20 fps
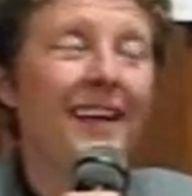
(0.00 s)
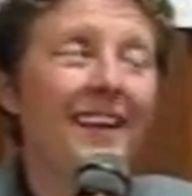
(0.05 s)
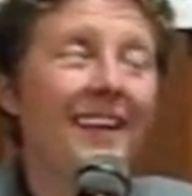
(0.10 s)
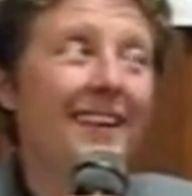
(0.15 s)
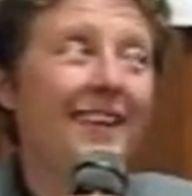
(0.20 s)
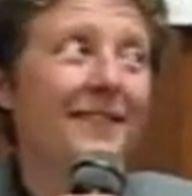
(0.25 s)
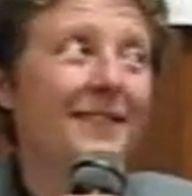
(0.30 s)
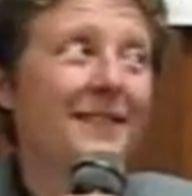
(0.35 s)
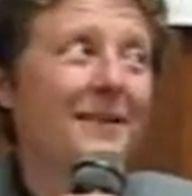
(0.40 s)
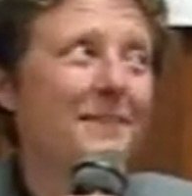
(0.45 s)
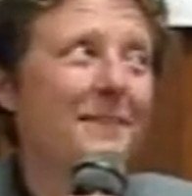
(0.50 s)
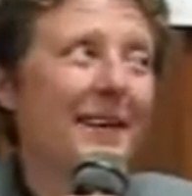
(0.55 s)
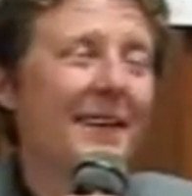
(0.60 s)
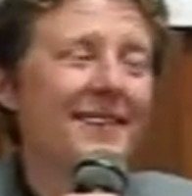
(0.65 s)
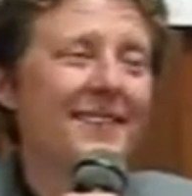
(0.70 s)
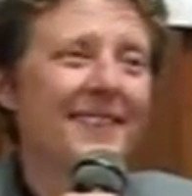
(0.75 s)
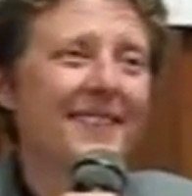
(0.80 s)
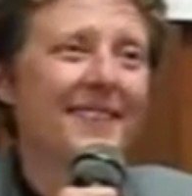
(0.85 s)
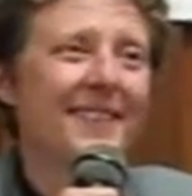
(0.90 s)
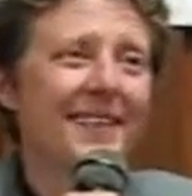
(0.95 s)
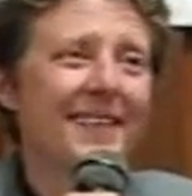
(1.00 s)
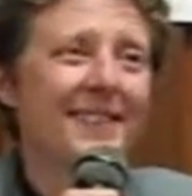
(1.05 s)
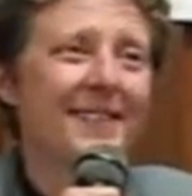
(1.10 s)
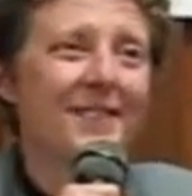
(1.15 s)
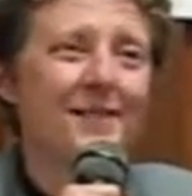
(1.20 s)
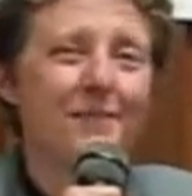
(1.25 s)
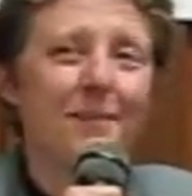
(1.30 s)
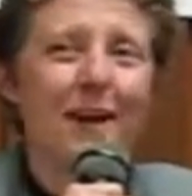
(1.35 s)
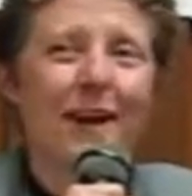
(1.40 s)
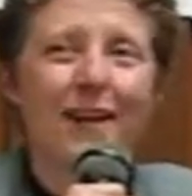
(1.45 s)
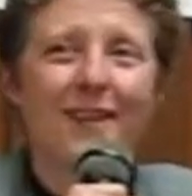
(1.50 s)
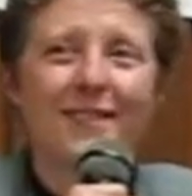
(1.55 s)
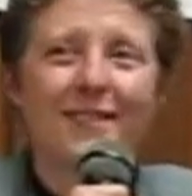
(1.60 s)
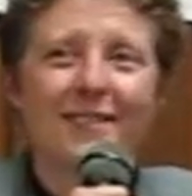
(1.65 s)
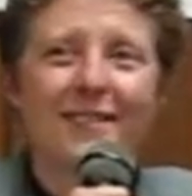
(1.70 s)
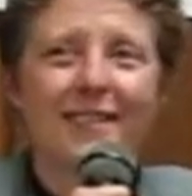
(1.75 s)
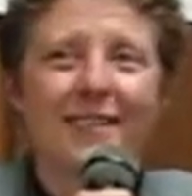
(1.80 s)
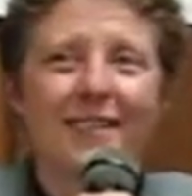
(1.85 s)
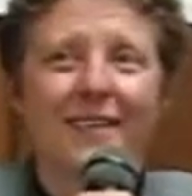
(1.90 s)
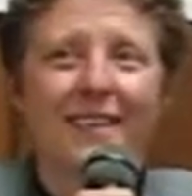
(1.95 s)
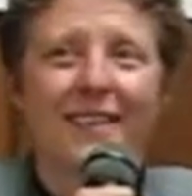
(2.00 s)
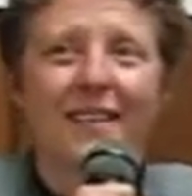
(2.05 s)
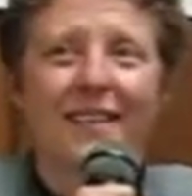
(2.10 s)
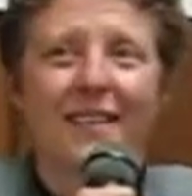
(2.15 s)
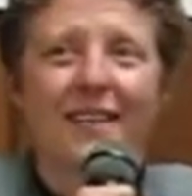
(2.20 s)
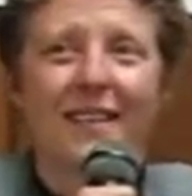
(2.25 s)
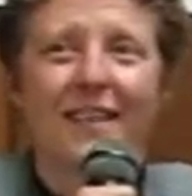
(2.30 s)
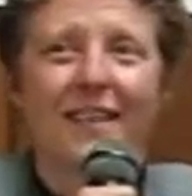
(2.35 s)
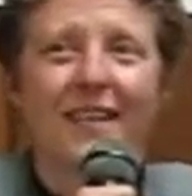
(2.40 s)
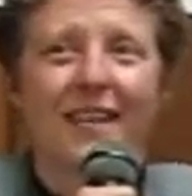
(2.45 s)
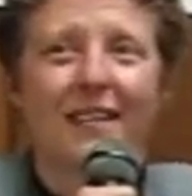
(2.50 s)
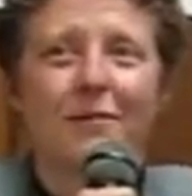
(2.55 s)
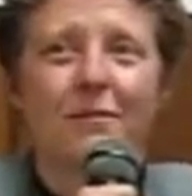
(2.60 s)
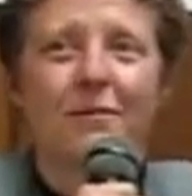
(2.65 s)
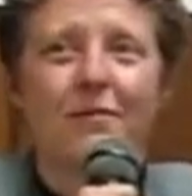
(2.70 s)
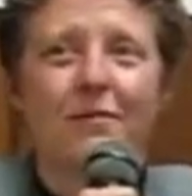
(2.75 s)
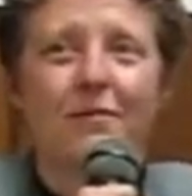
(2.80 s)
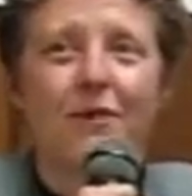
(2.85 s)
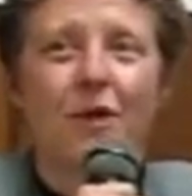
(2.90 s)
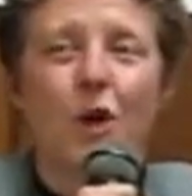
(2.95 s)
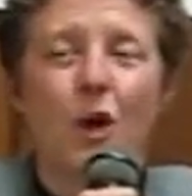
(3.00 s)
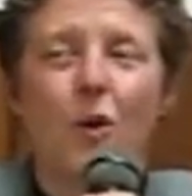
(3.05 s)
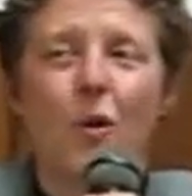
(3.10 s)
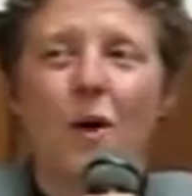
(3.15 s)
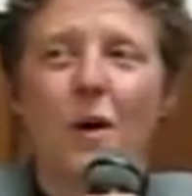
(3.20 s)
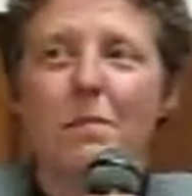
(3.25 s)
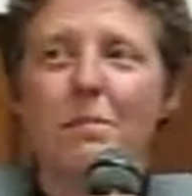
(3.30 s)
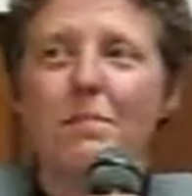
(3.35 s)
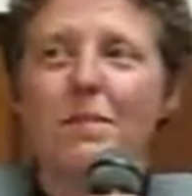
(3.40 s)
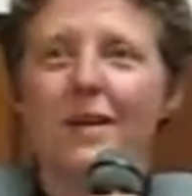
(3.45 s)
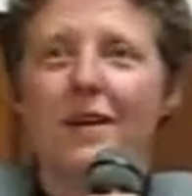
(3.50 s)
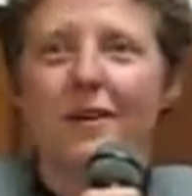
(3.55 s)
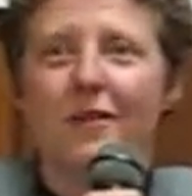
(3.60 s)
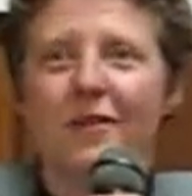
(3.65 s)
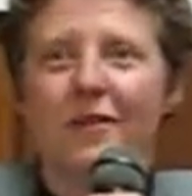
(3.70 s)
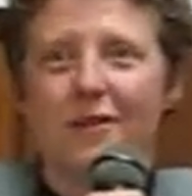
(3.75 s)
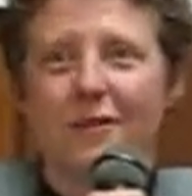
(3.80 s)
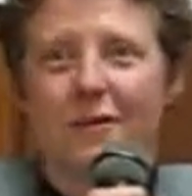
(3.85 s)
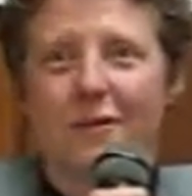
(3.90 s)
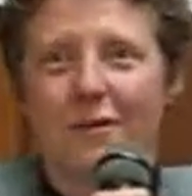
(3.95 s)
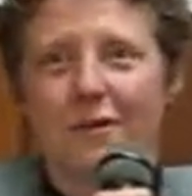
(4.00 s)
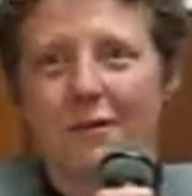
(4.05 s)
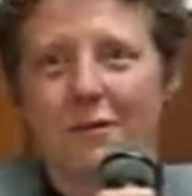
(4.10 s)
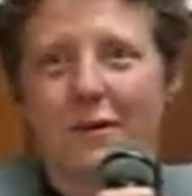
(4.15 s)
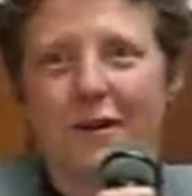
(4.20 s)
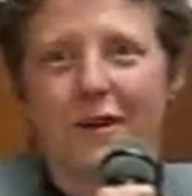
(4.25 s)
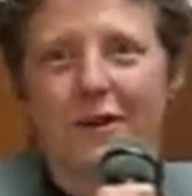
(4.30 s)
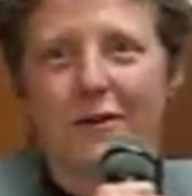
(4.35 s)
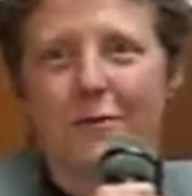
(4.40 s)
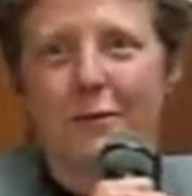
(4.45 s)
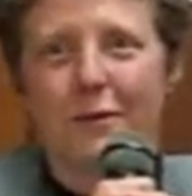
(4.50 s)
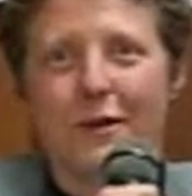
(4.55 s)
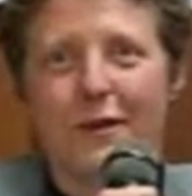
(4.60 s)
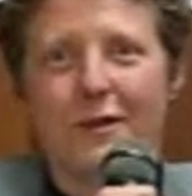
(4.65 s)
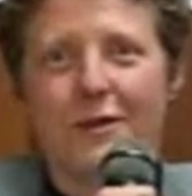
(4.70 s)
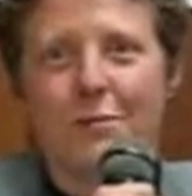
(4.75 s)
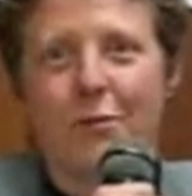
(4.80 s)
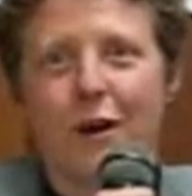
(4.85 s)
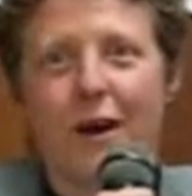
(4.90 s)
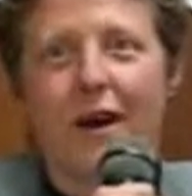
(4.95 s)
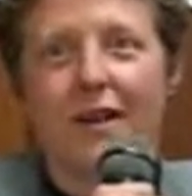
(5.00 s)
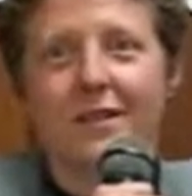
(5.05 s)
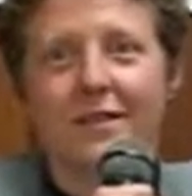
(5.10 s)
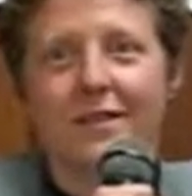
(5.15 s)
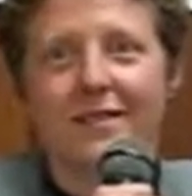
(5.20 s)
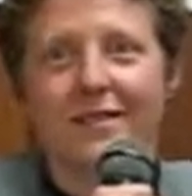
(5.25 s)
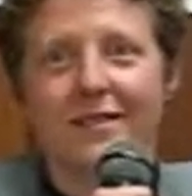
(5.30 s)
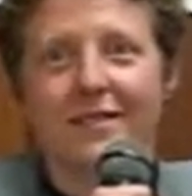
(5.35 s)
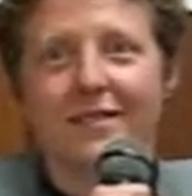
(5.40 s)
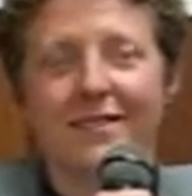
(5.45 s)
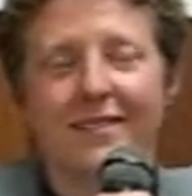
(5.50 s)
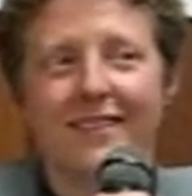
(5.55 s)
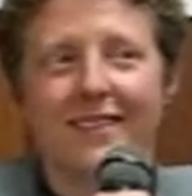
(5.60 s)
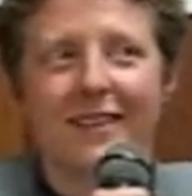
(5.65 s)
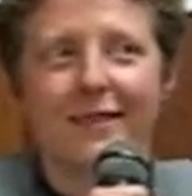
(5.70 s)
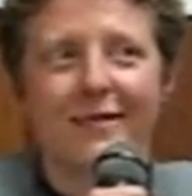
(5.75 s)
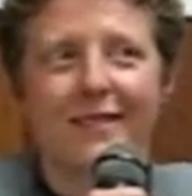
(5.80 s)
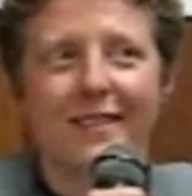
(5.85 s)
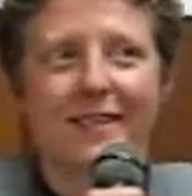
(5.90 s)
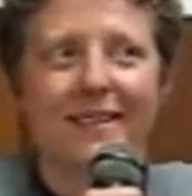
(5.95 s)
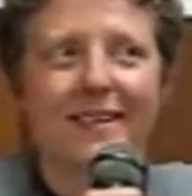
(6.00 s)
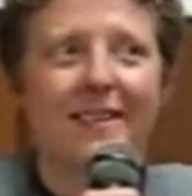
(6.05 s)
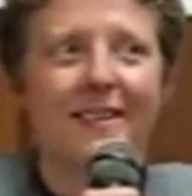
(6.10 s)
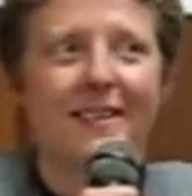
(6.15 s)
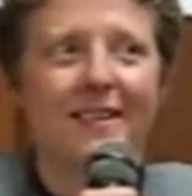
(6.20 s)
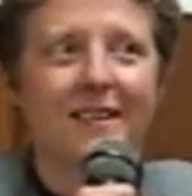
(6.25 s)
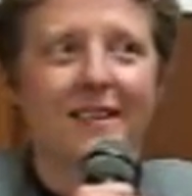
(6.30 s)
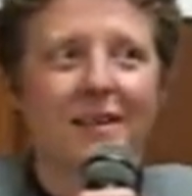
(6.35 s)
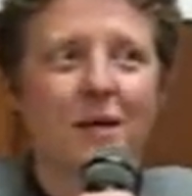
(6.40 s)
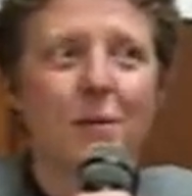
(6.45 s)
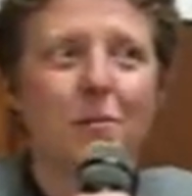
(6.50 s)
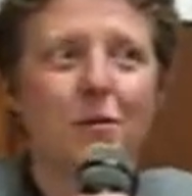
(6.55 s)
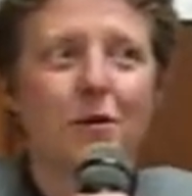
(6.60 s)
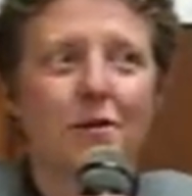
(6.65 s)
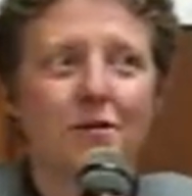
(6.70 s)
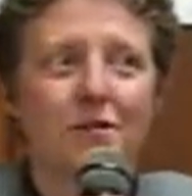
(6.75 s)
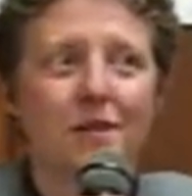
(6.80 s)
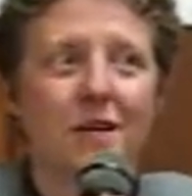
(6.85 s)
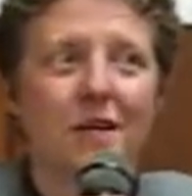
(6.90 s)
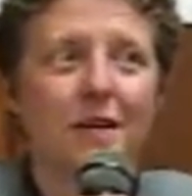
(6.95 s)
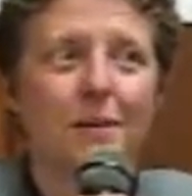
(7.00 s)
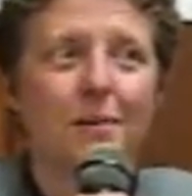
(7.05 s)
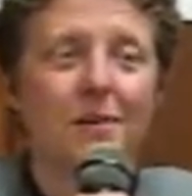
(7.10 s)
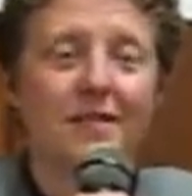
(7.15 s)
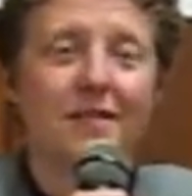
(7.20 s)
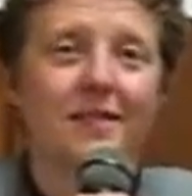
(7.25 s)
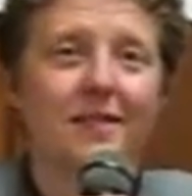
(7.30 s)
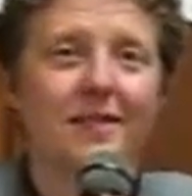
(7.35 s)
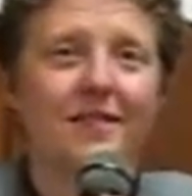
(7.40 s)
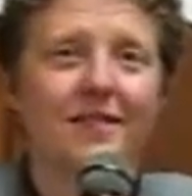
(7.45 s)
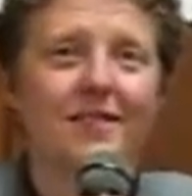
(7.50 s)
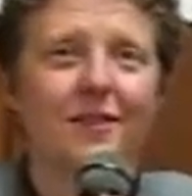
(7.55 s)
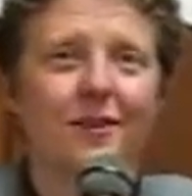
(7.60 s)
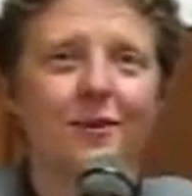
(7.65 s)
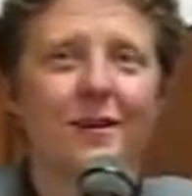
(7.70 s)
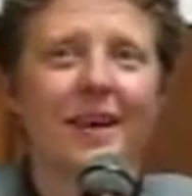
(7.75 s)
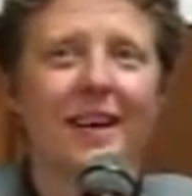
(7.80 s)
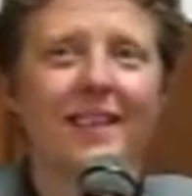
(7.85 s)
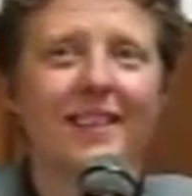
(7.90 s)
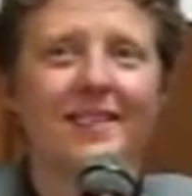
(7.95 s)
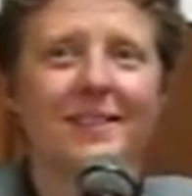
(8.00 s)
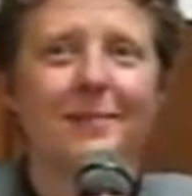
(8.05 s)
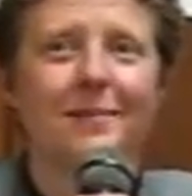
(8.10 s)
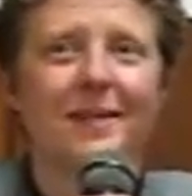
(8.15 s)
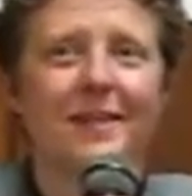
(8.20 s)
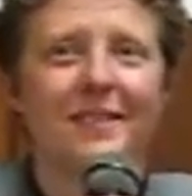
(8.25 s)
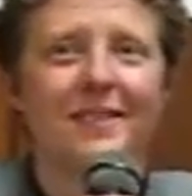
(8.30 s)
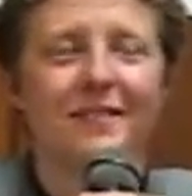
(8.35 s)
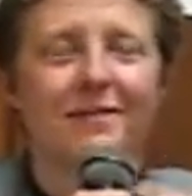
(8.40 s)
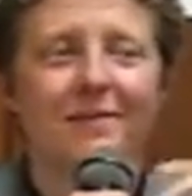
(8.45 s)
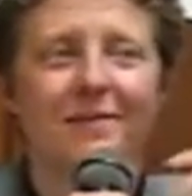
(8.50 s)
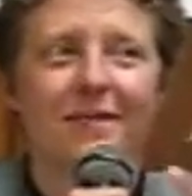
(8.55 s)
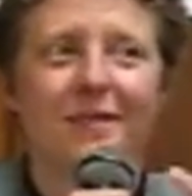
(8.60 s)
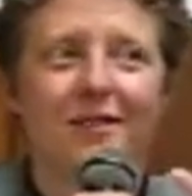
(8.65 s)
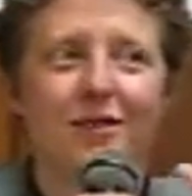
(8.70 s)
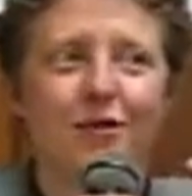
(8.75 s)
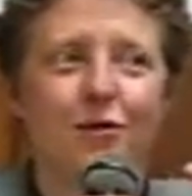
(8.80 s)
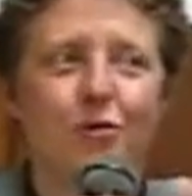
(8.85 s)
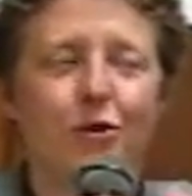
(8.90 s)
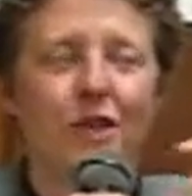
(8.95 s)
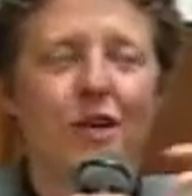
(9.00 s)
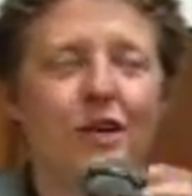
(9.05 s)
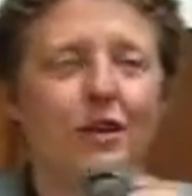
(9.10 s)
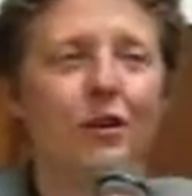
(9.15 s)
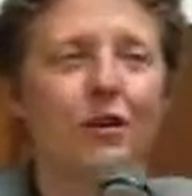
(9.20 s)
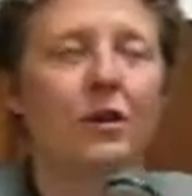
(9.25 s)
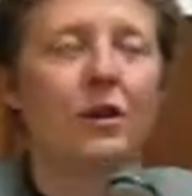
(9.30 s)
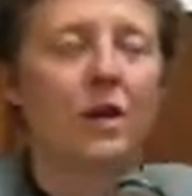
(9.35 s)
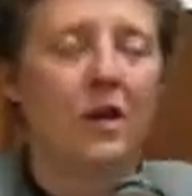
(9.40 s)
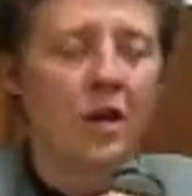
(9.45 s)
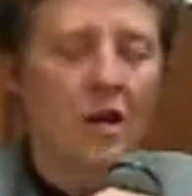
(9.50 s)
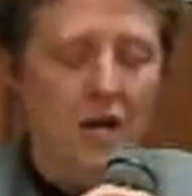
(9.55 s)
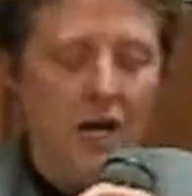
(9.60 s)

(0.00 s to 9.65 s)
Even the best intentioned policy can go amiss when it's put into practice. I've seen it a number of times. So that, to me, is critical.